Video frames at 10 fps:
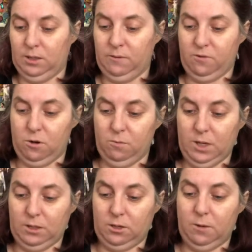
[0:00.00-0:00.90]
I've got
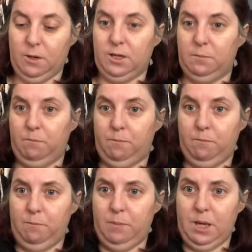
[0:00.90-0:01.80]
Mixed OX
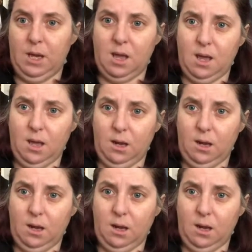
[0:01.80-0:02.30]
Pecan,